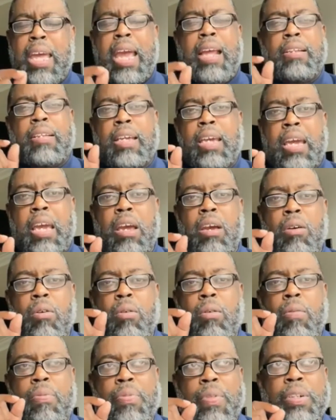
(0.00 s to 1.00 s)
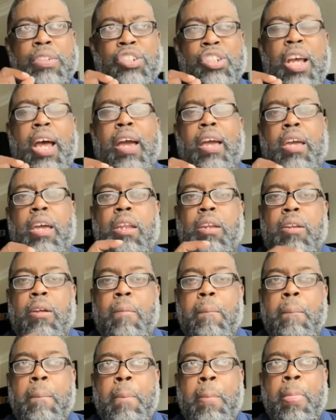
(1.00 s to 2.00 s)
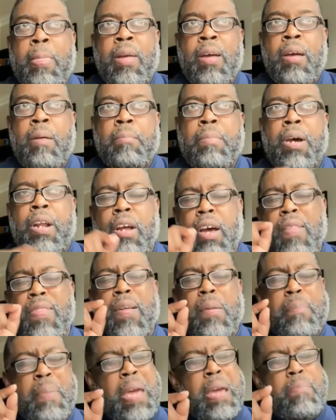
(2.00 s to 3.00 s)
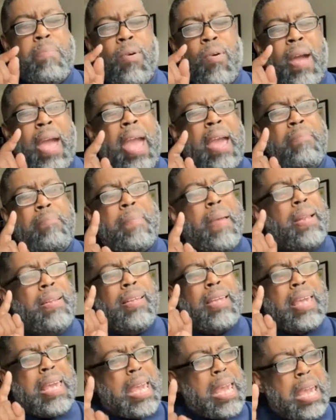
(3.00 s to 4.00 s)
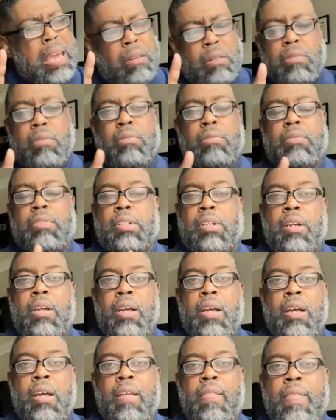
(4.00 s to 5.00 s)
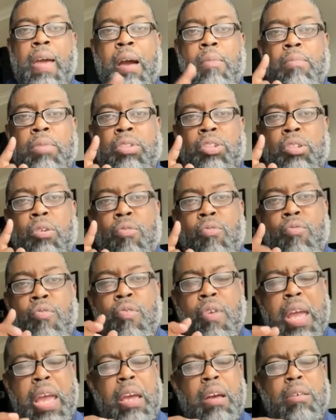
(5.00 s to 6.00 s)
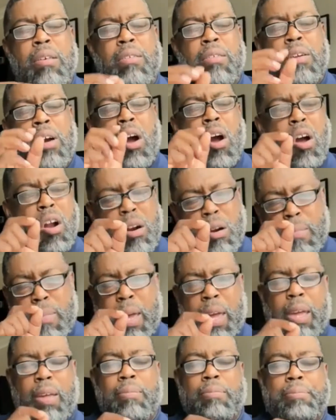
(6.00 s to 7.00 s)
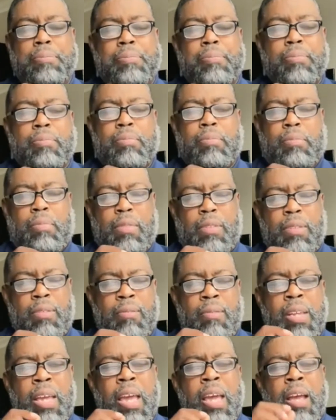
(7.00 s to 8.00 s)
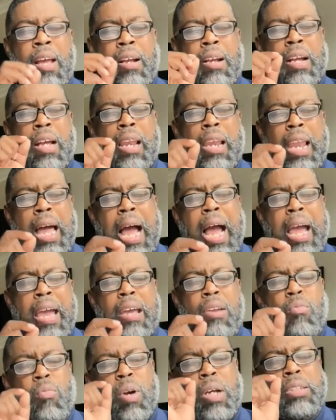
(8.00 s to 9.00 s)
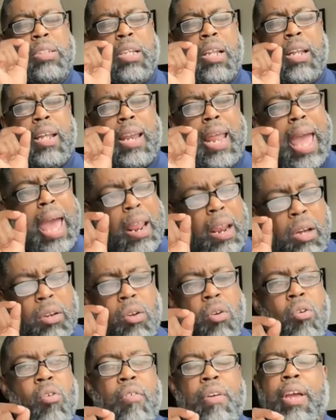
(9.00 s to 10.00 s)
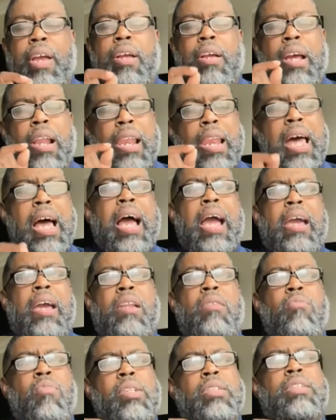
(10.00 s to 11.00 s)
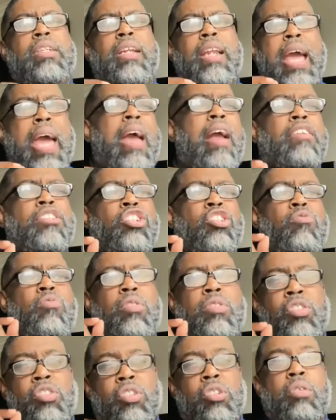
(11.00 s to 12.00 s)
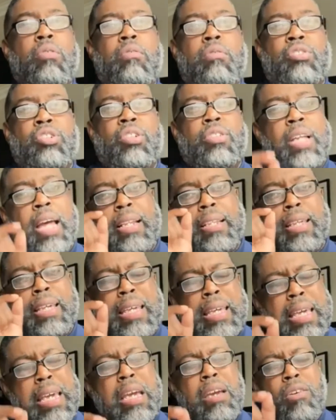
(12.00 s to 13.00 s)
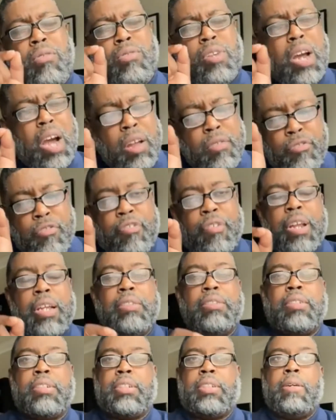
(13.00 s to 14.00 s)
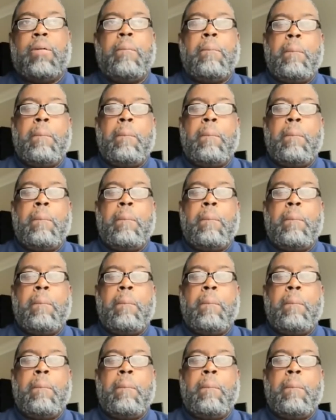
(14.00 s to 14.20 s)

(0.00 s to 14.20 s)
did kill the giant, but other people had been killed. That was a real army. Goliath wasn't an allegory. Goliath was an actual soldier that killed hundreds.